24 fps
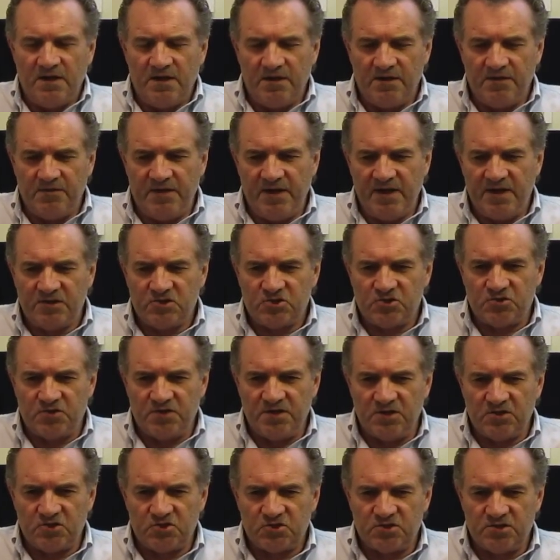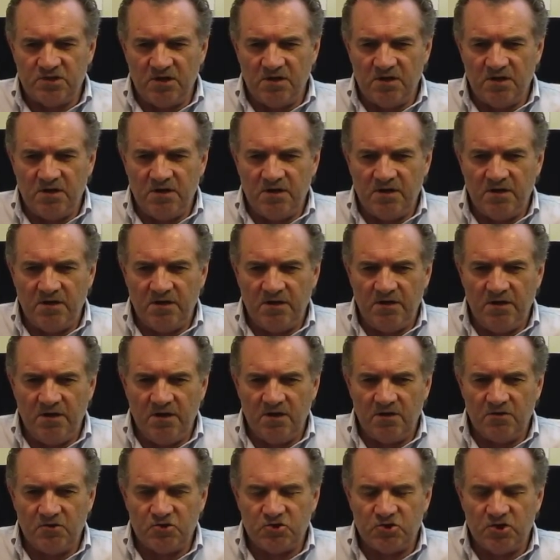that's this
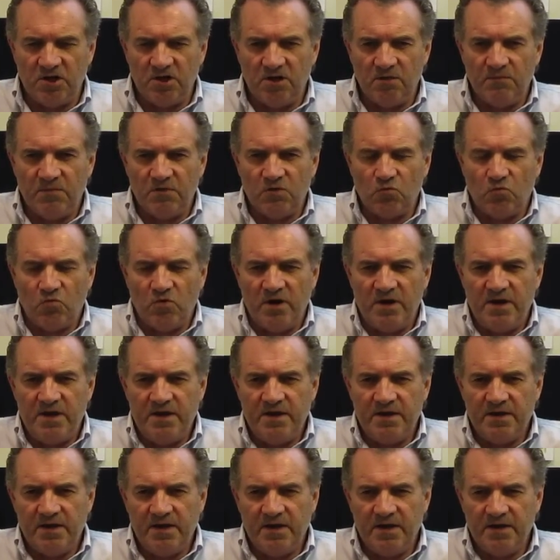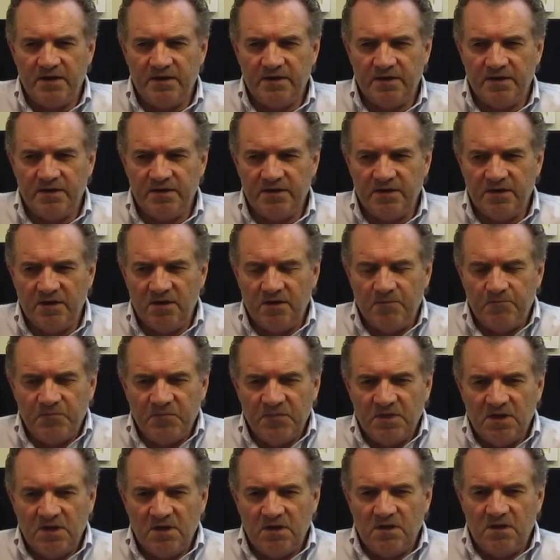young gentleman weighing in
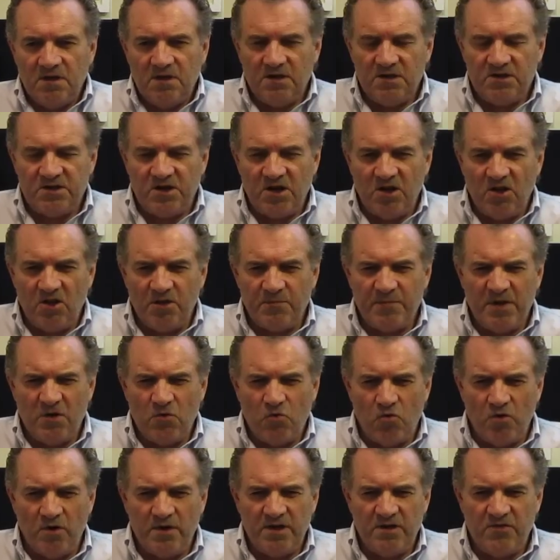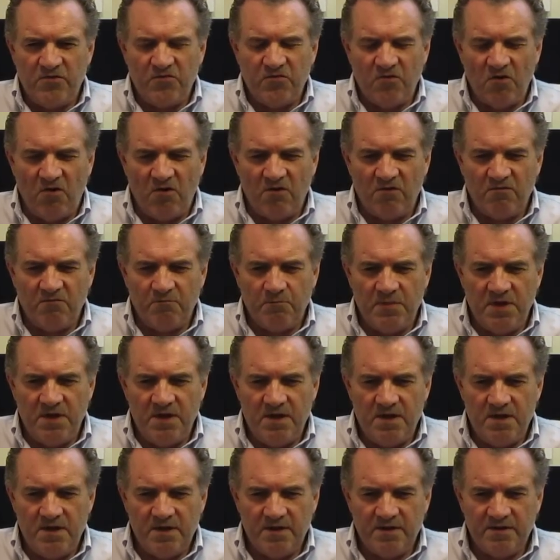and telling me what he thought of
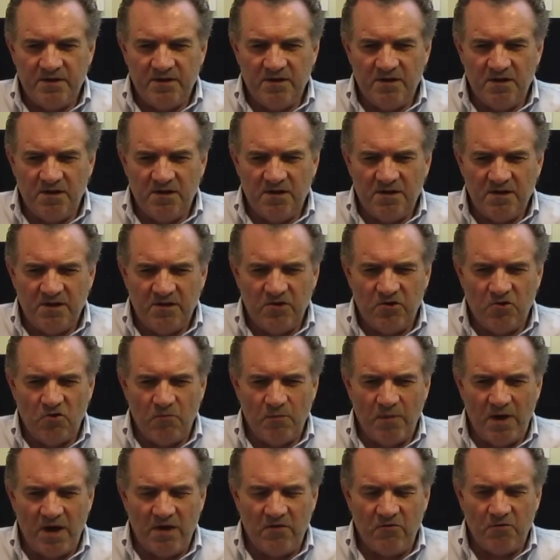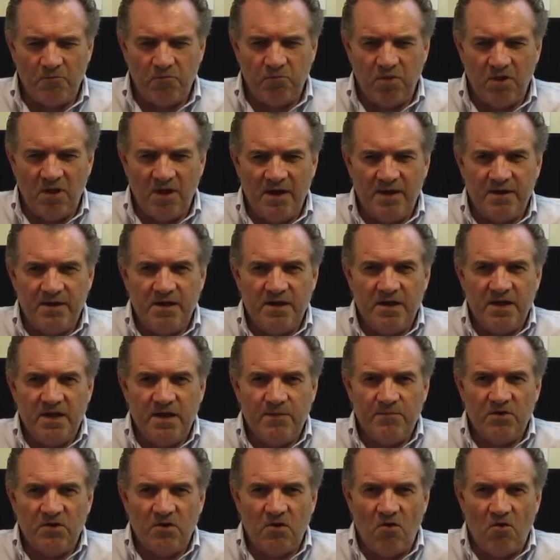me and you know, my reply to
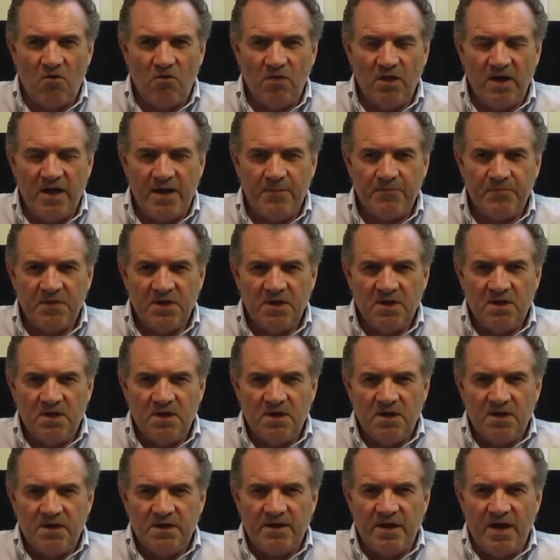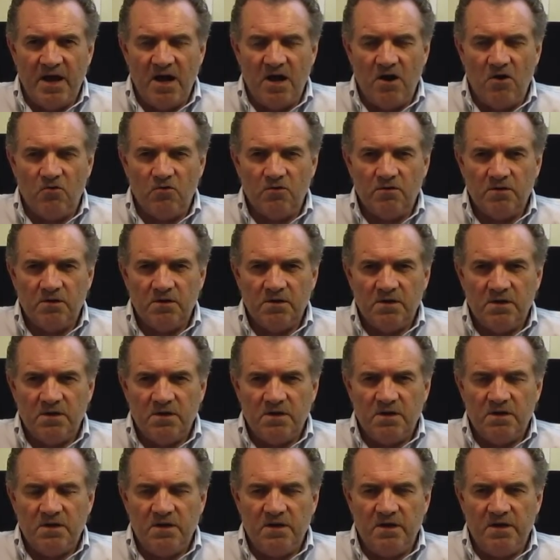him and all that. Now,
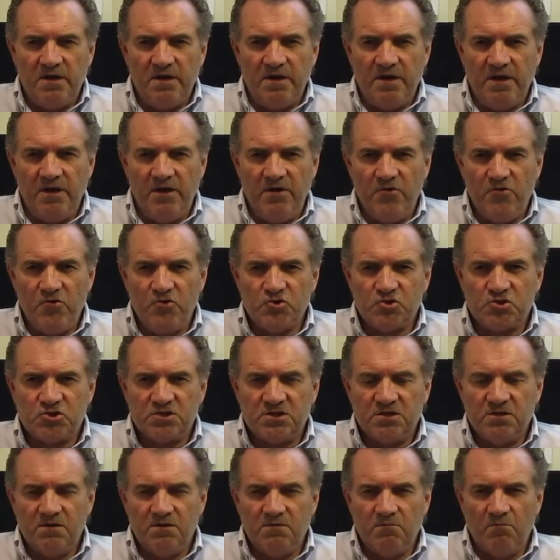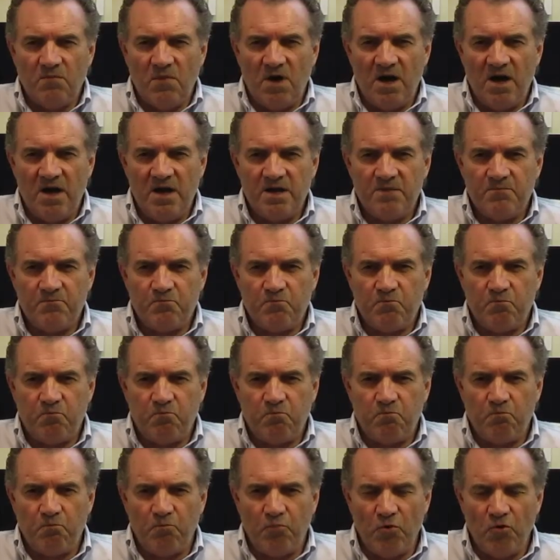here's my
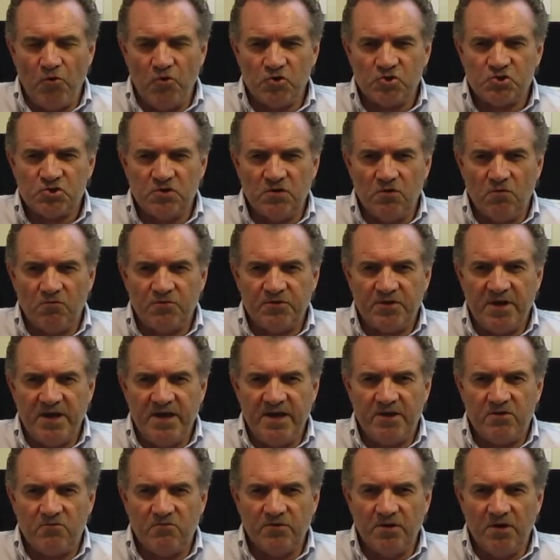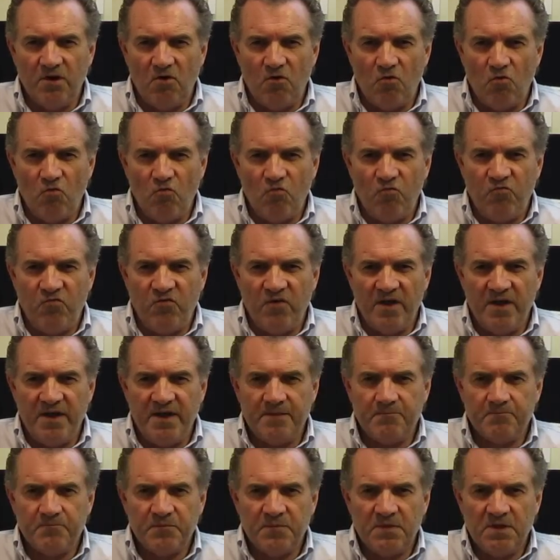personal take on the whole thing.